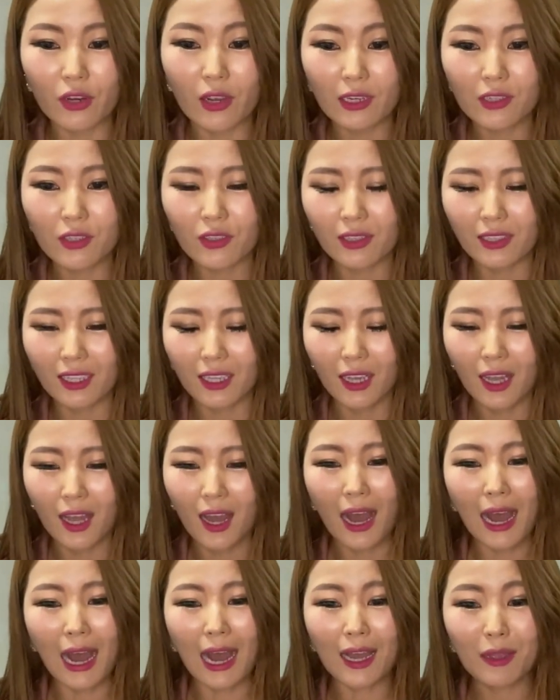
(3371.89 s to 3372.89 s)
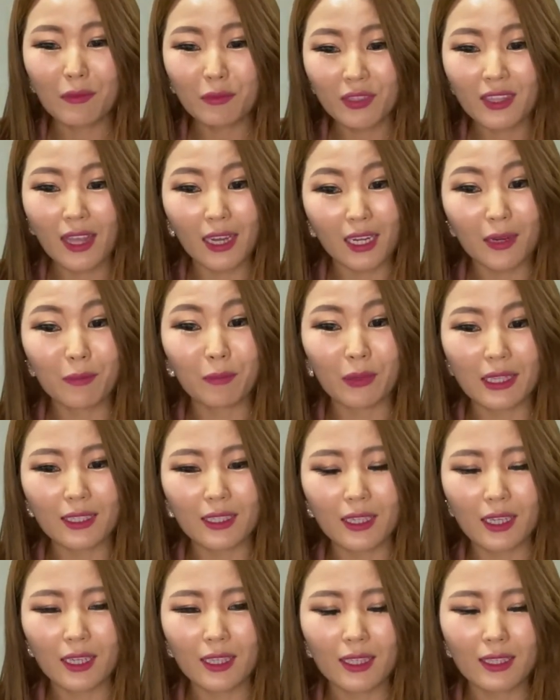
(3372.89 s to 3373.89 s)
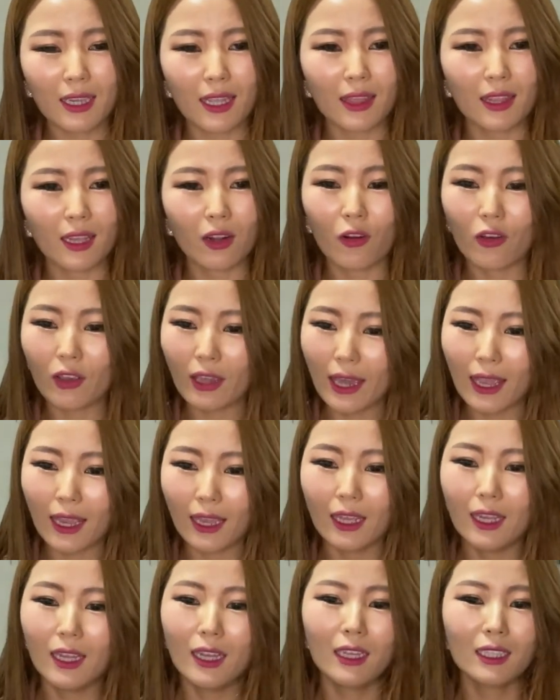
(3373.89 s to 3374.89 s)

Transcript: Actually, I'm starting business and then okay,